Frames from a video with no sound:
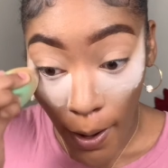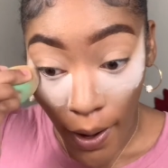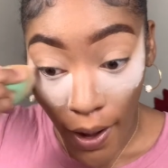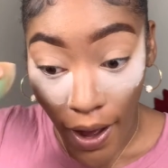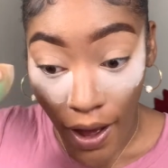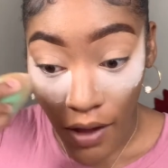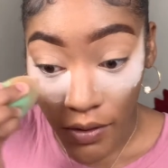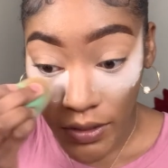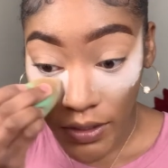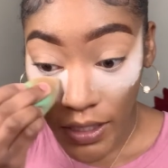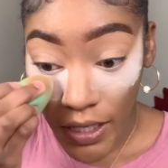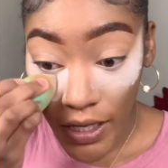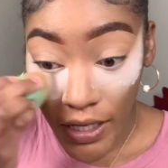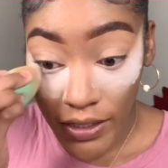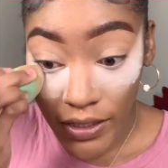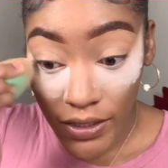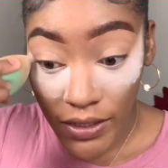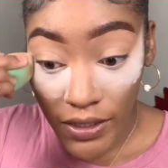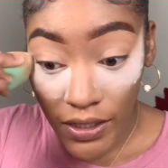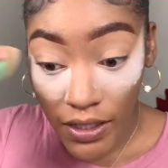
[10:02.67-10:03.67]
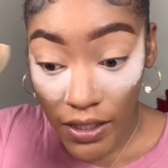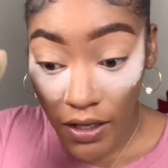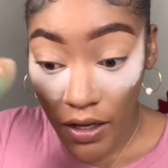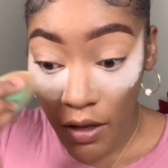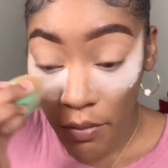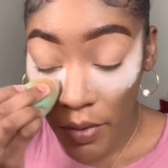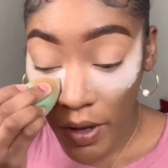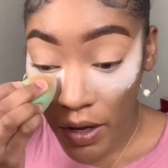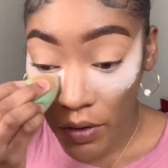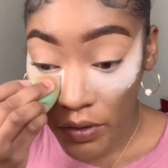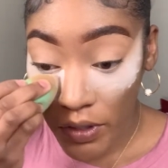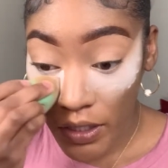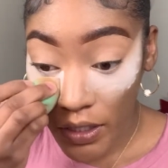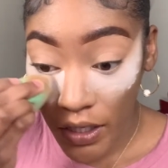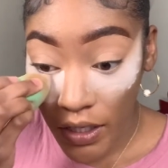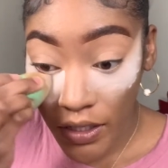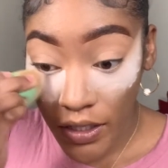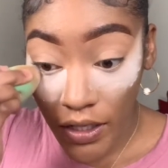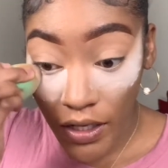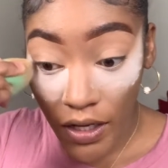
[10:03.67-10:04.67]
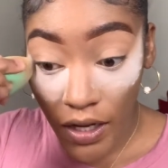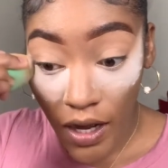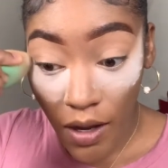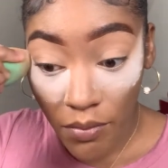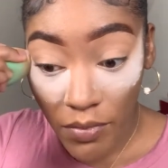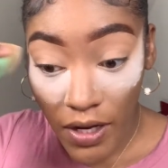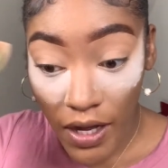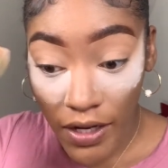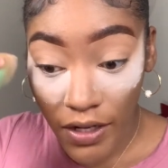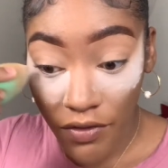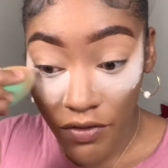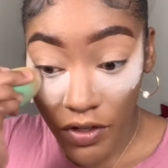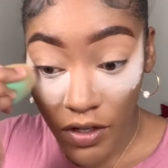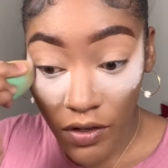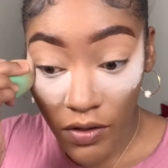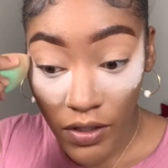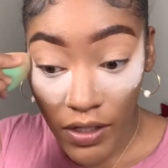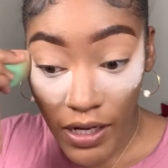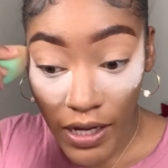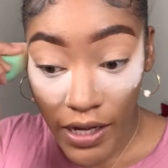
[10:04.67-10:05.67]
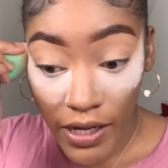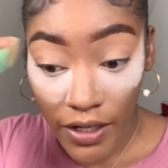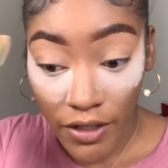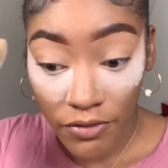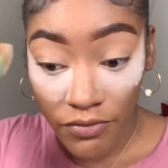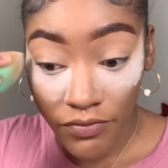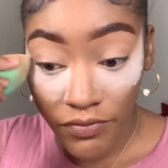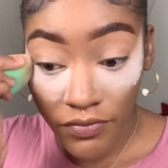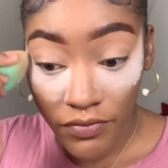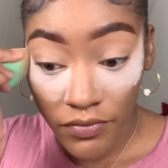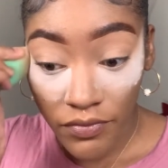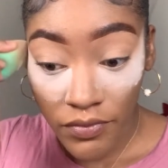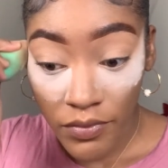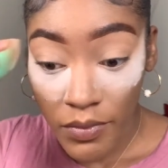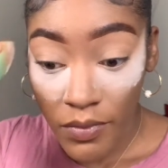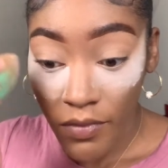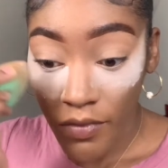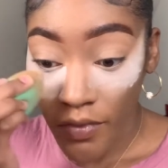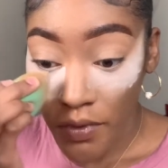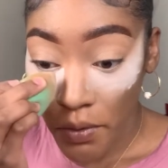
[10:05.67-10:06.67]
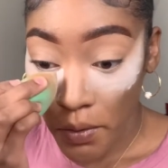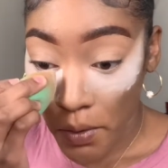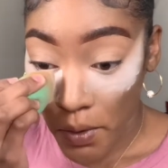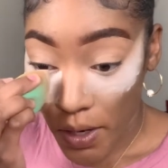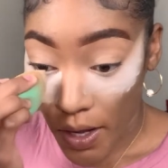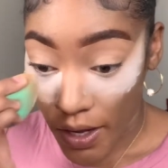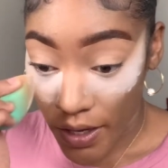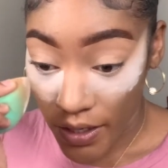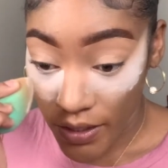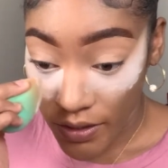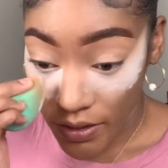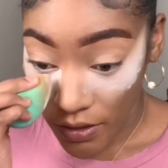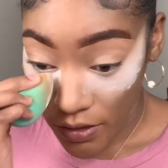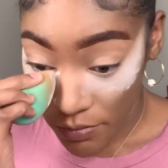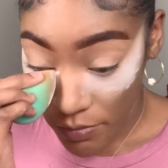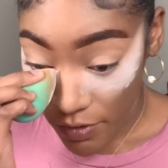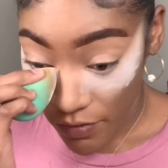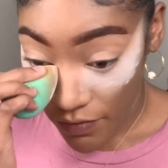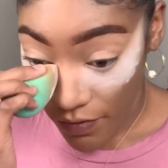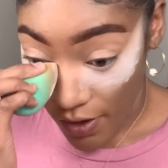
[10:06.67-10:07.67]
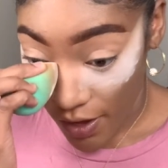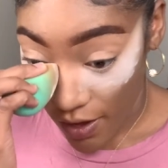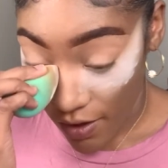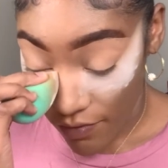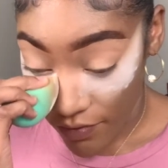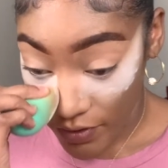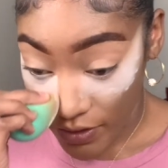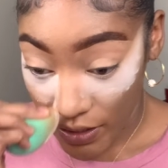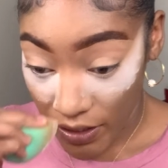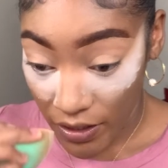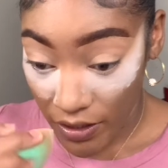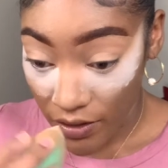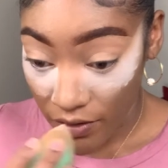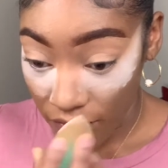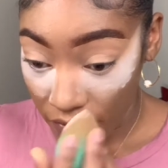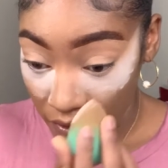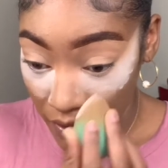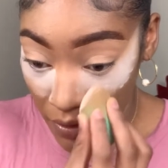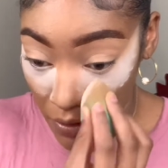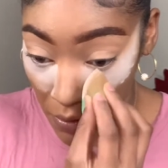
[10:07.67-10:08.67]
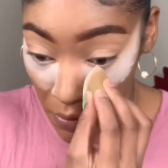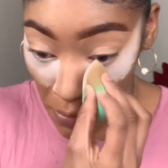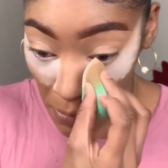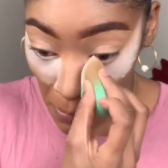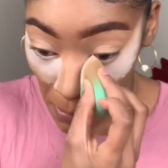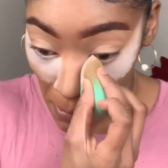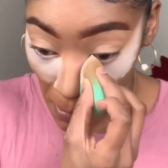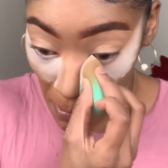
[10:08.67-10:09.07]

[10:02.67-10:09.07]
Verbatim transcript: I was hesitant about getting it. I'm not even gonna lie. Like it took me forever to even